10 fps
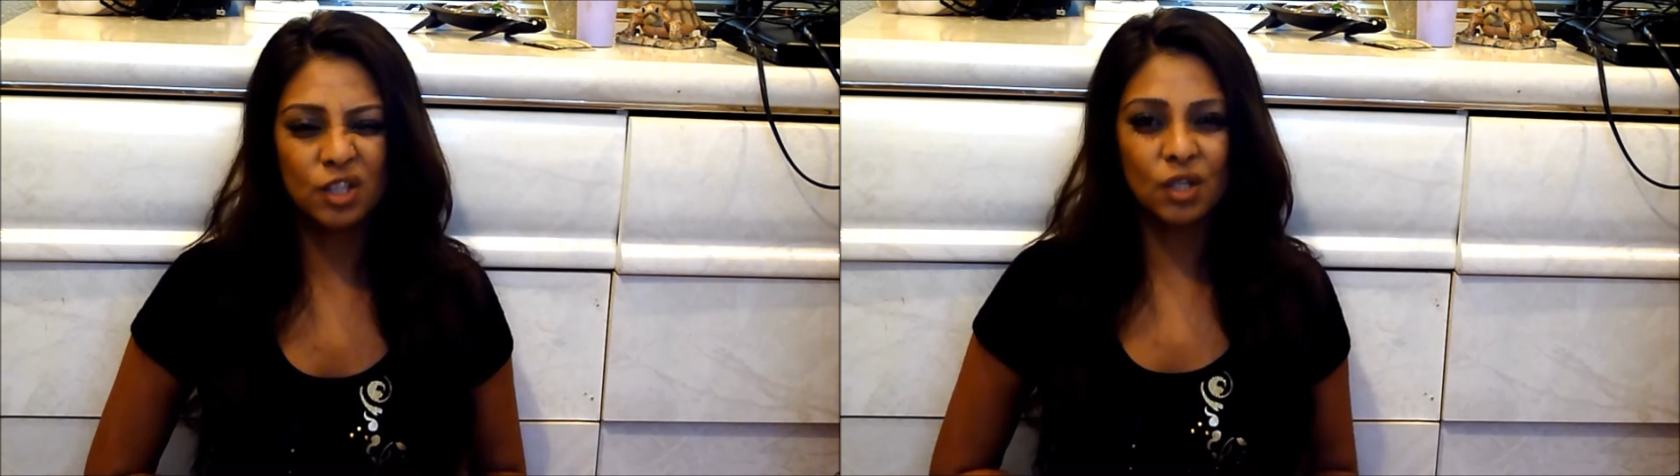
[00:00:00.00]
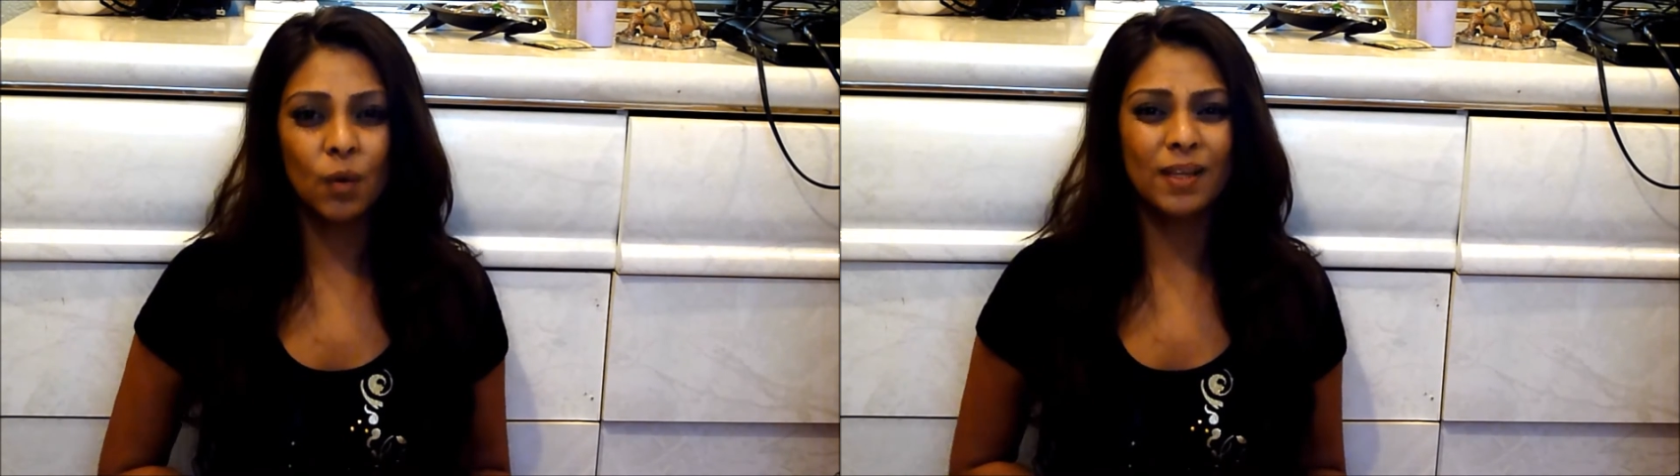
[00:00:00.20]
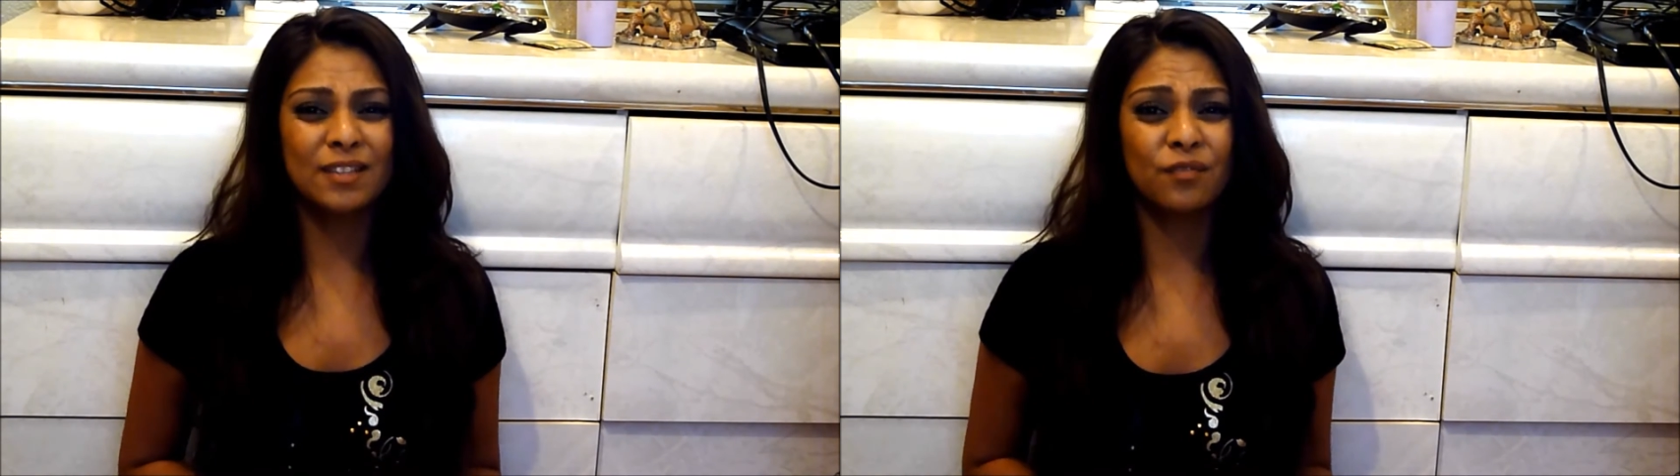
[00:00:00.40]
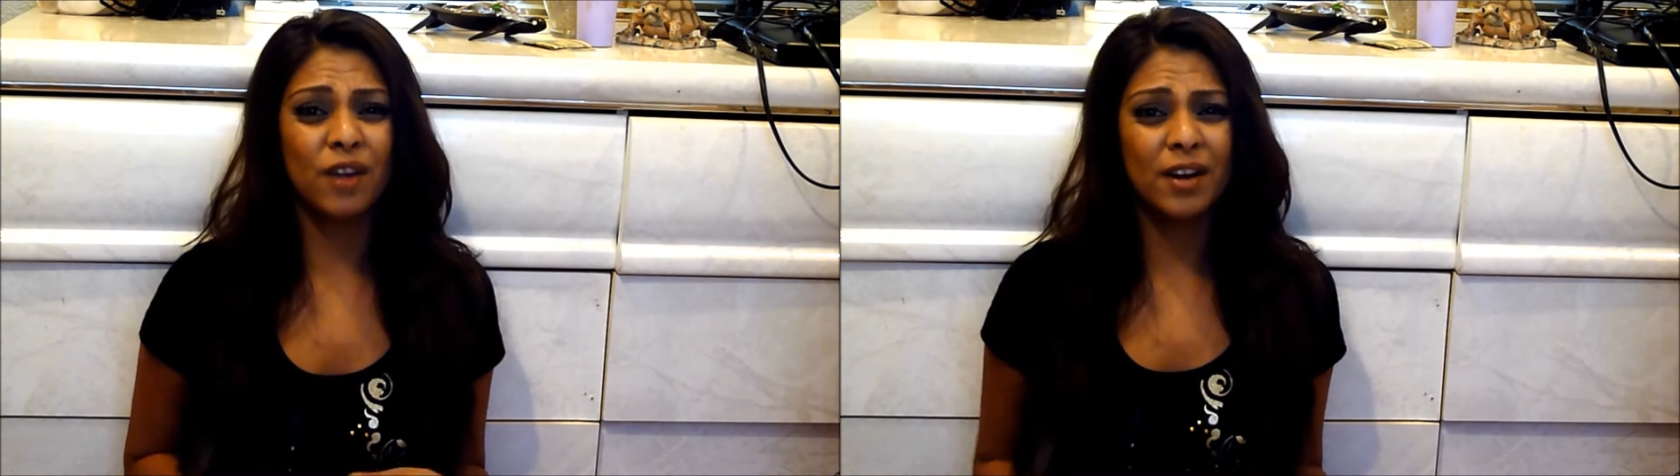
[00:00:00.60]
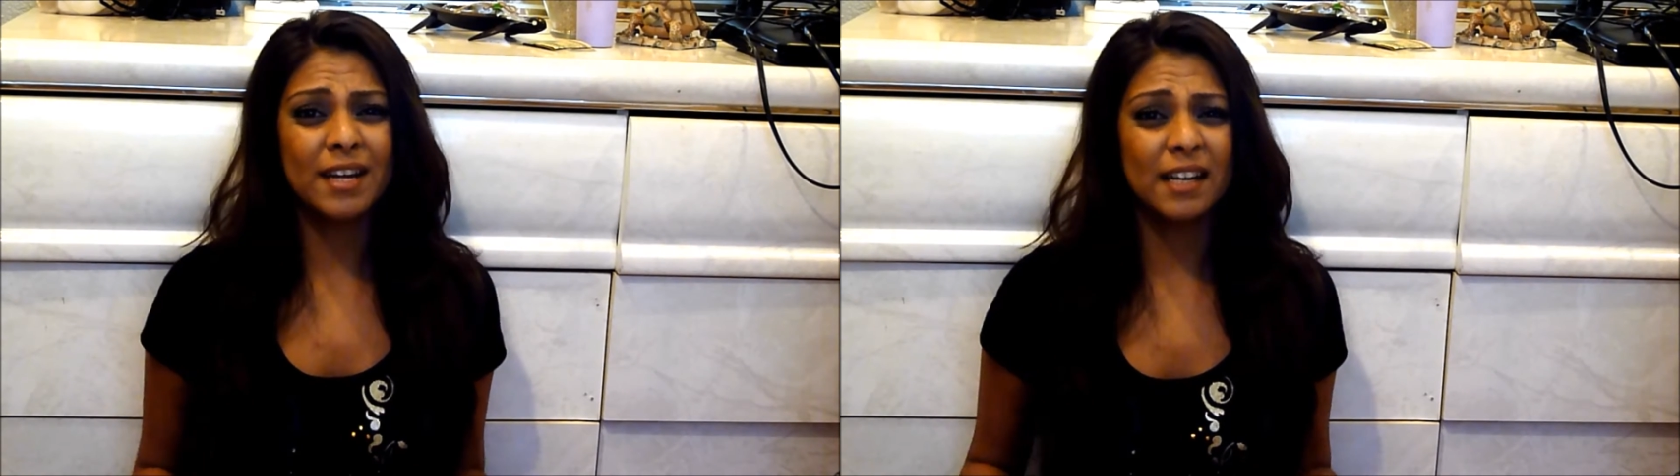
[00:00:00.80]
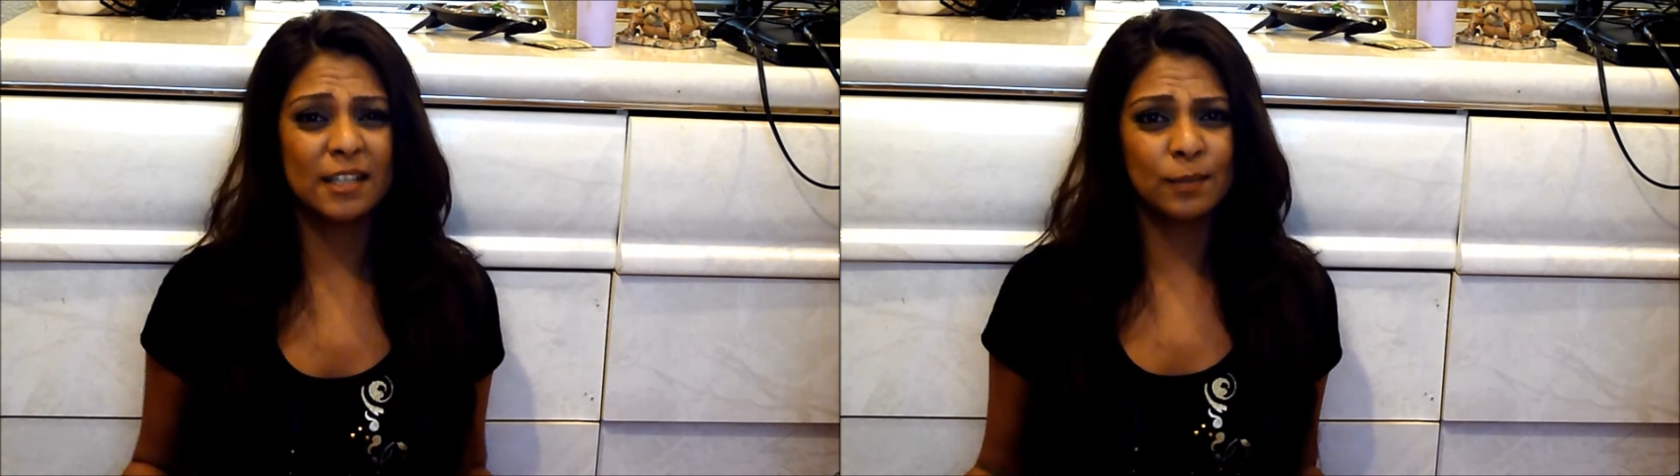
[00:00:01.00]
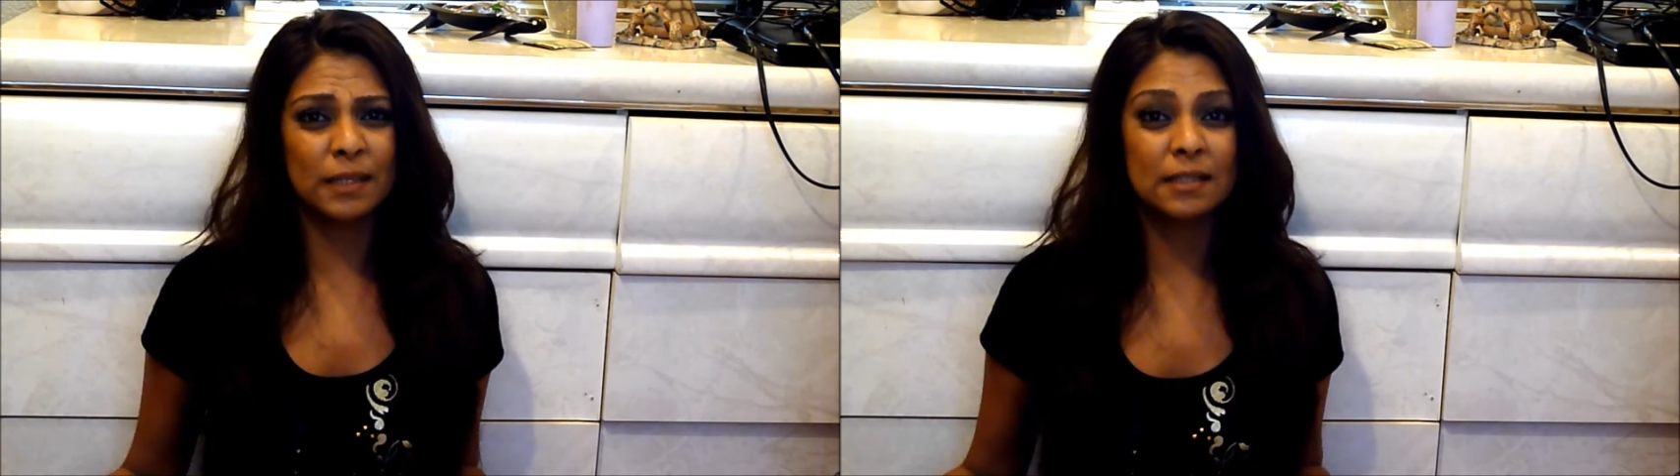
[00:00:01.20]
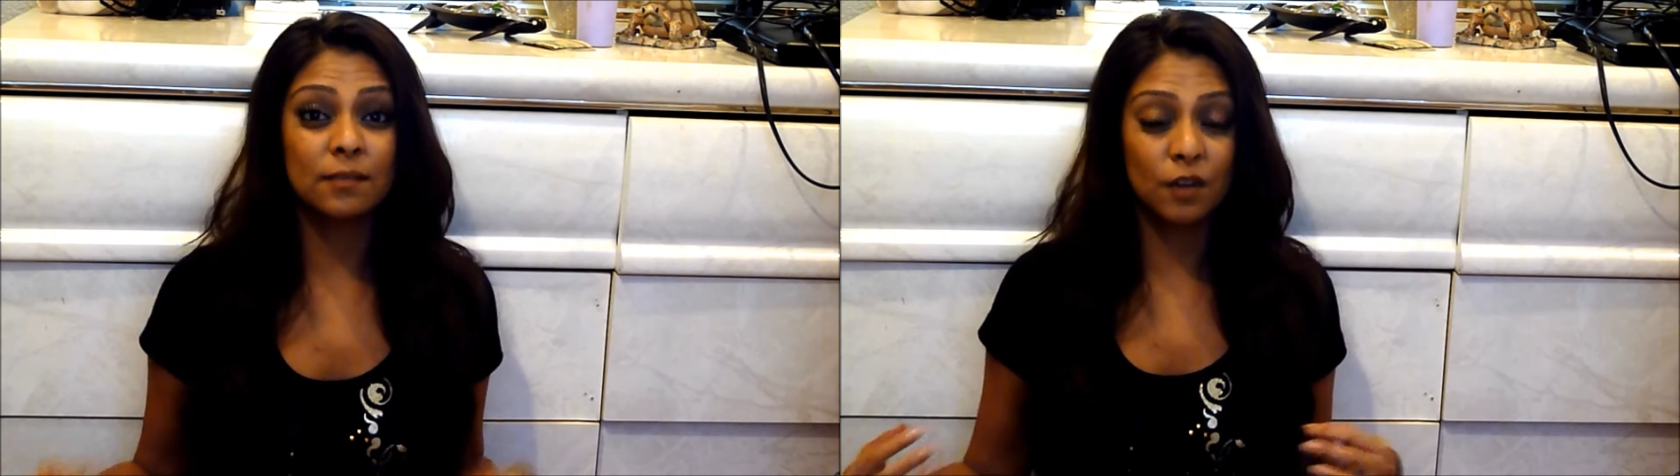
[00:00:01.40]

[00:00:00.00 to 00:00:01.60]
so it's very inexpensive.